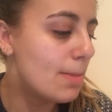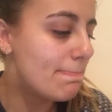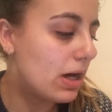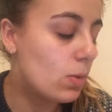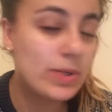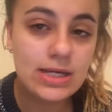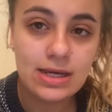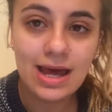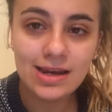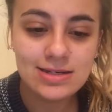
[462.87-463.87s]
But we
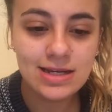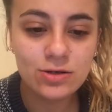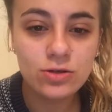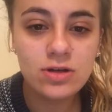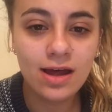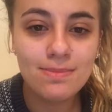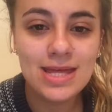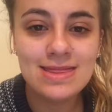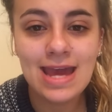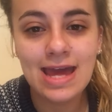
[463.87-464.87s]
handed it in on time
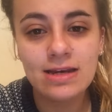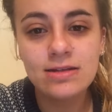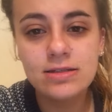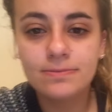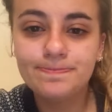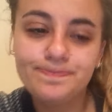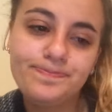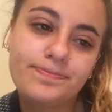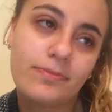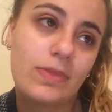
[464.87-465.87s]
in the end.
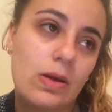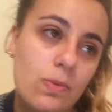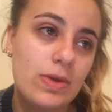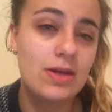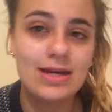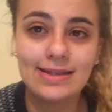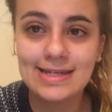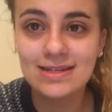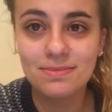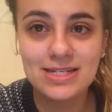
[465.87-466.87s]
We only had
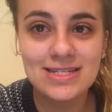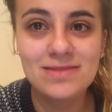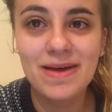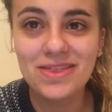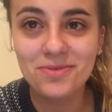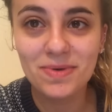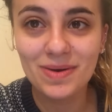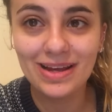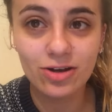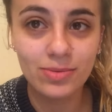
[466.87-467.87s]
like 10 minutes to spare though. We were
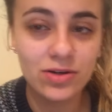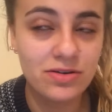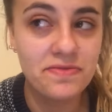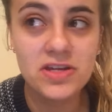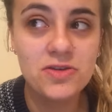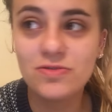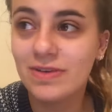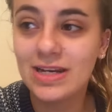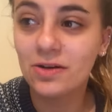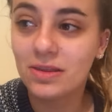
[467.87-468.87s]
like, oh my god, if the queue's
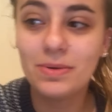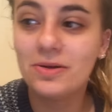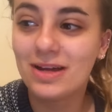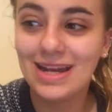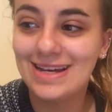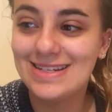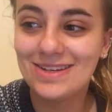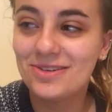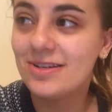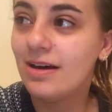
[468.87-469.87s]
really long, then we're not gonna hand it in
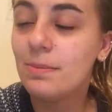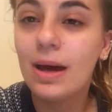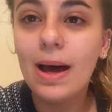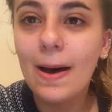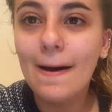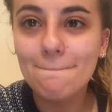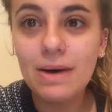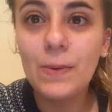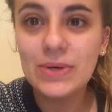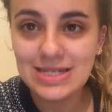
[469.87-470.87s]
on time.
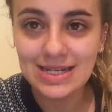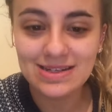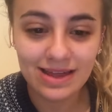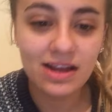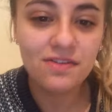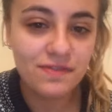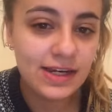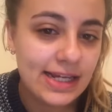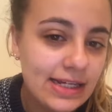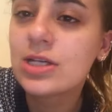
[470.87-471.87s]
But we did,
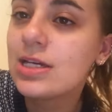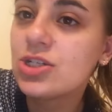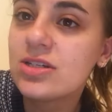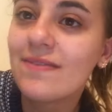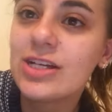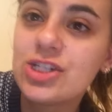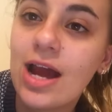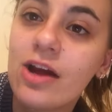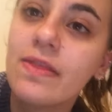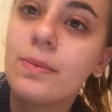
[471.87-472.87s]
thankfully. Kit's just having a
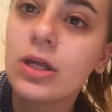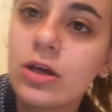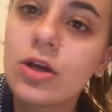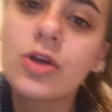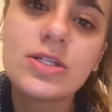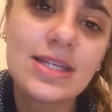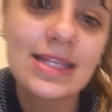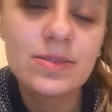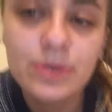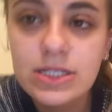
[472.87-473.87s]
shower and then we're gonna go to
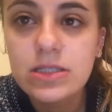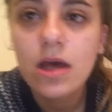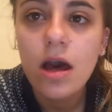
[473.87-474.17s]
Sainsbury's.